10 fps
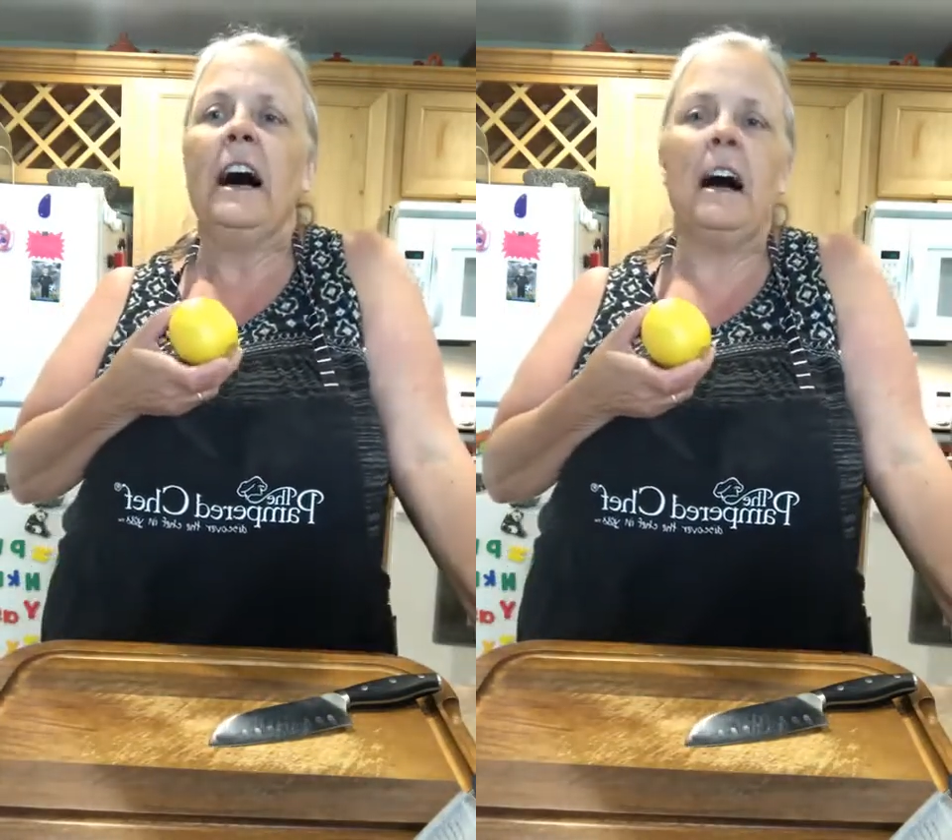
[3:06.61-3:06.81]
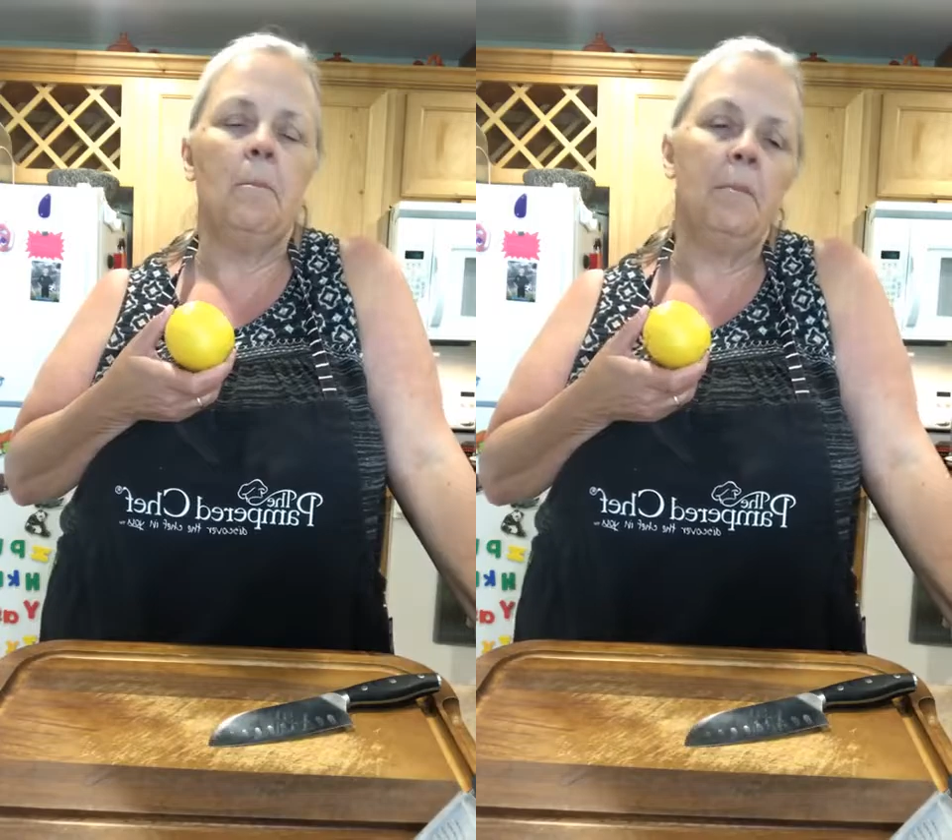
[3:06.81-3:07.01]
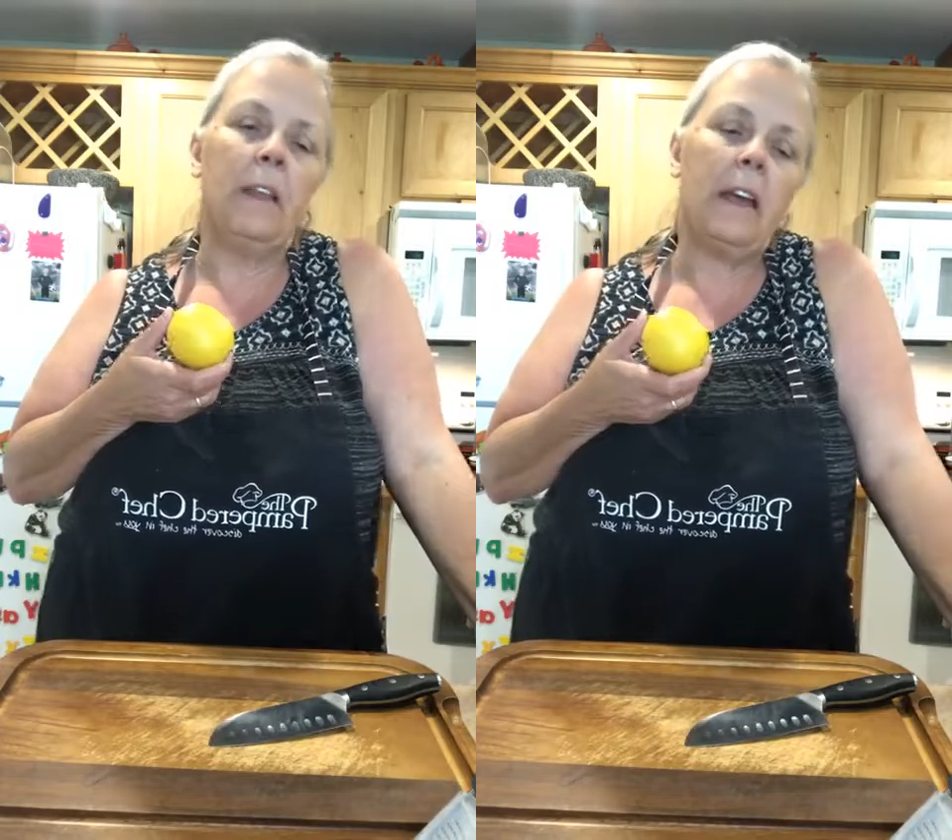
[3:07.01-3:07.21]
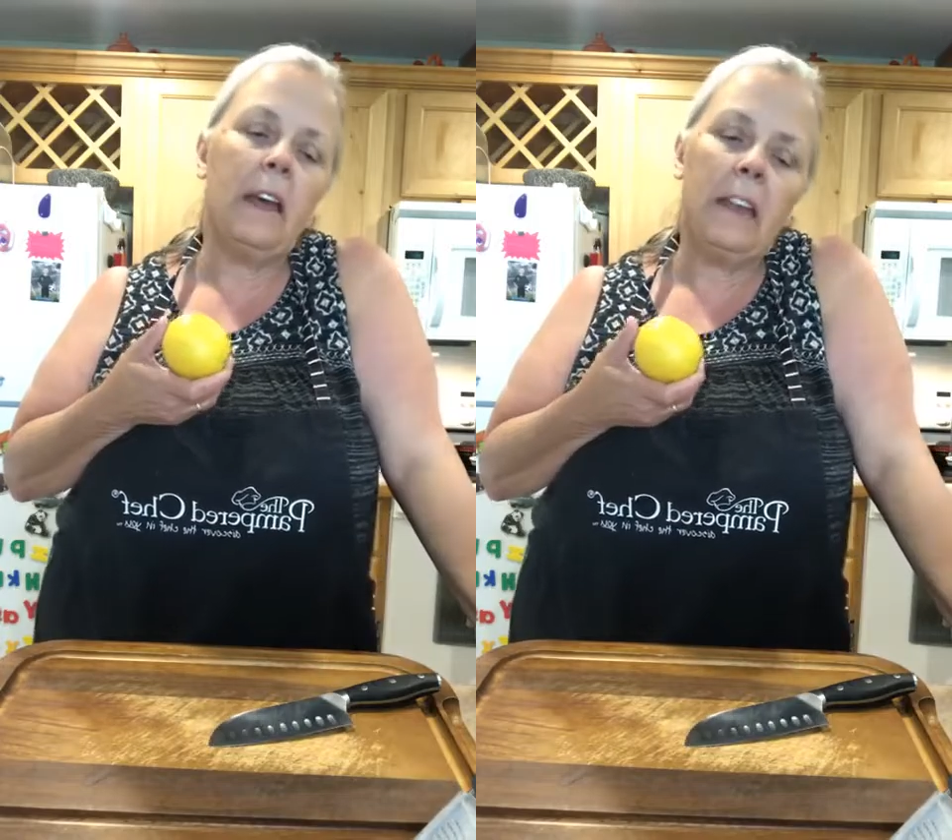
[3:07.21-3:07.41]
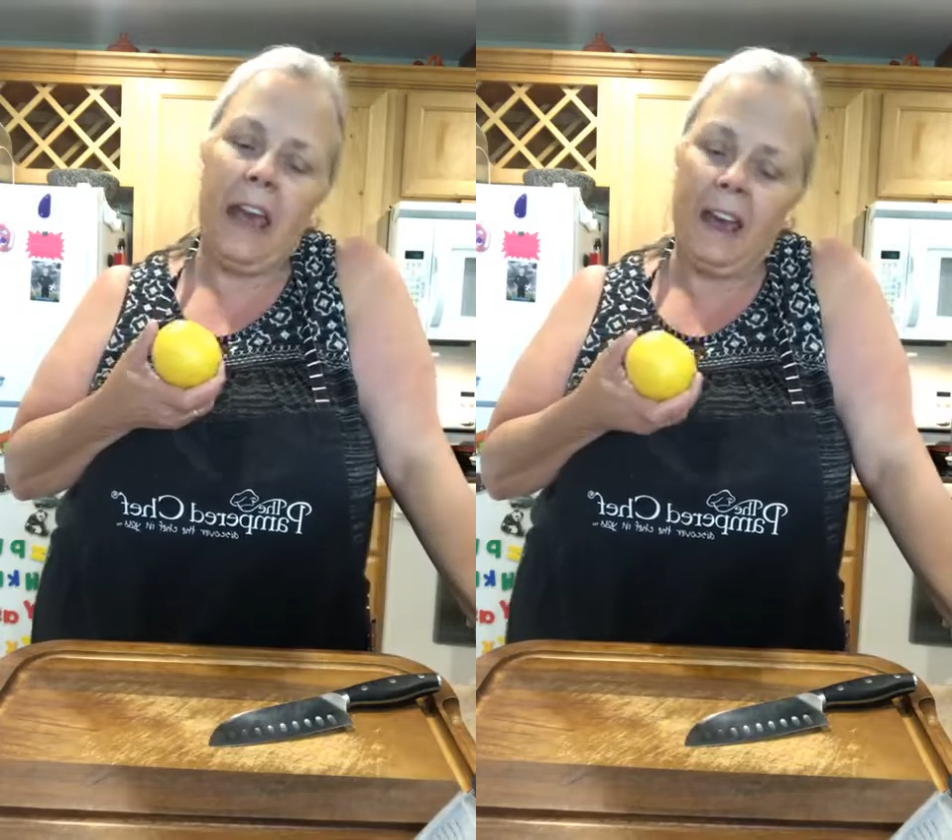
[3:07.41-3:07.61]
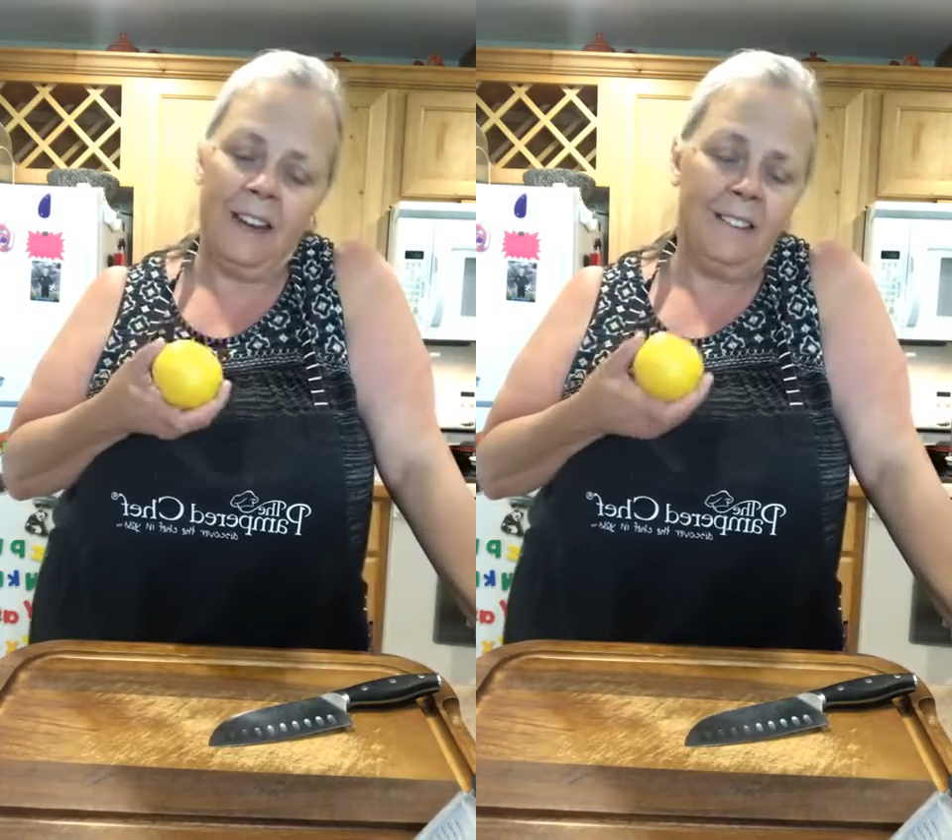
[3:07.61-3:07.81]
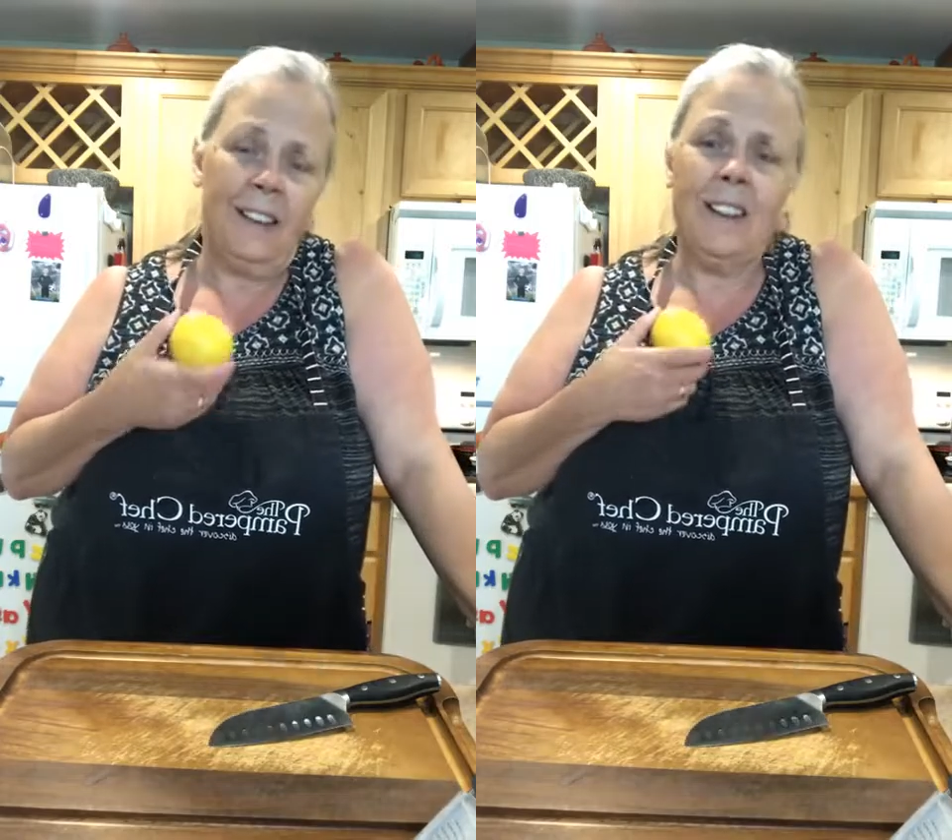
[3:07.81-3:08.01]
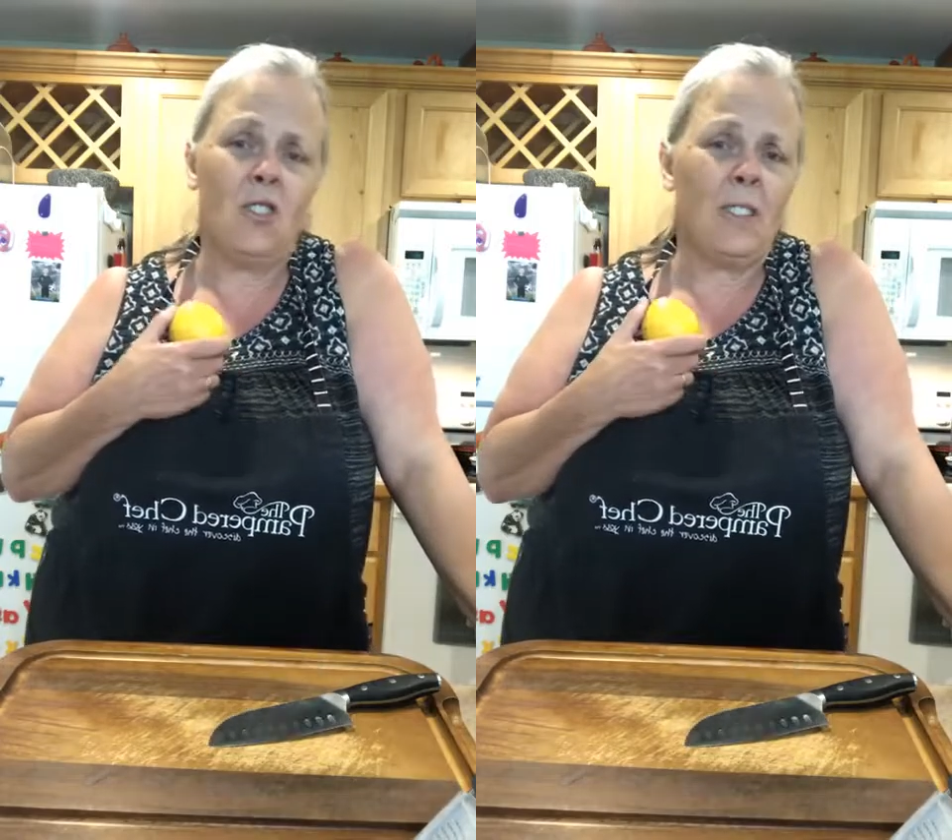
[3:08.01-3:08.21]
and
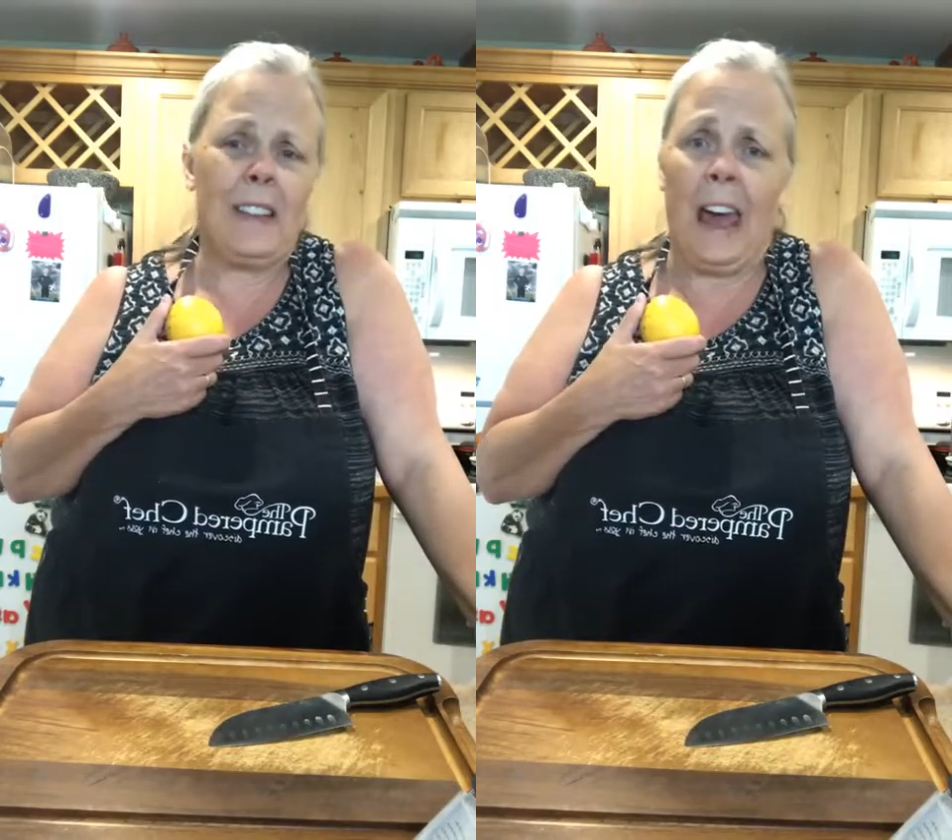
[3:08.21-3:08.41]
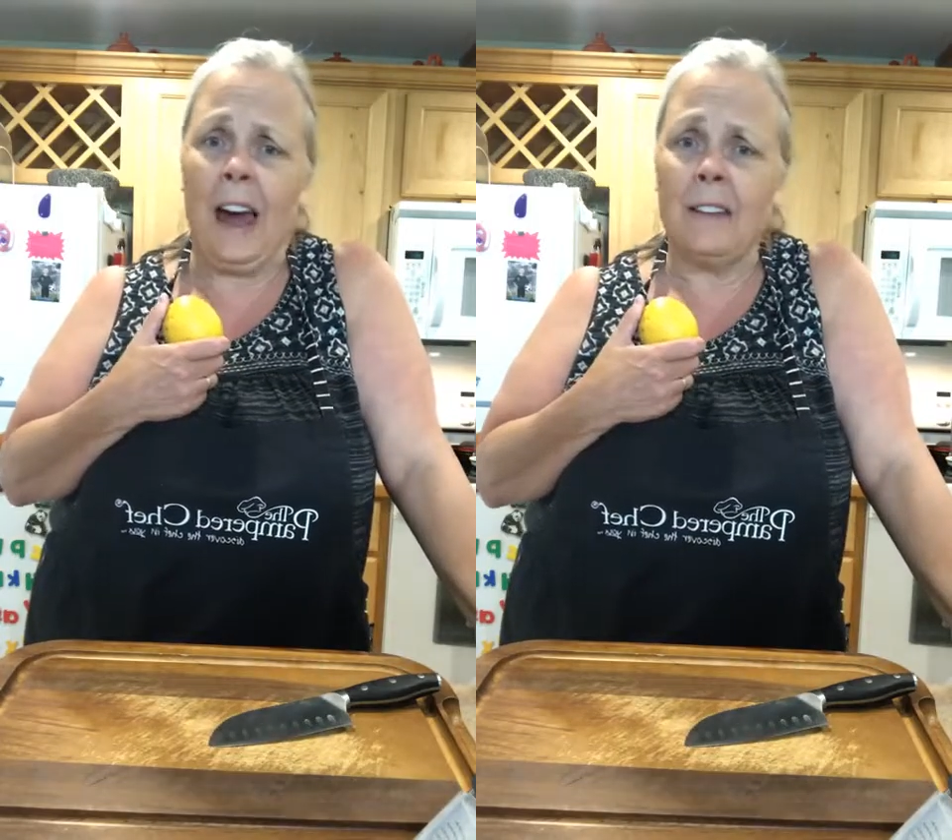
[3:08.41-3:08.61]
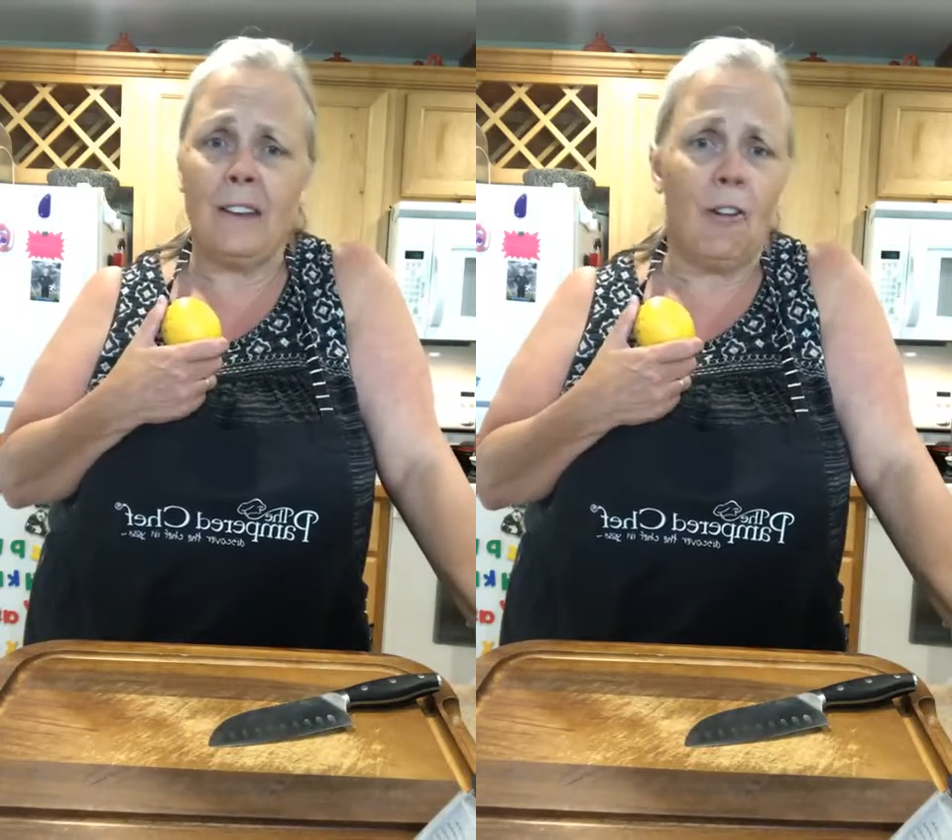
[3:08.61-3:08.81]
it just adds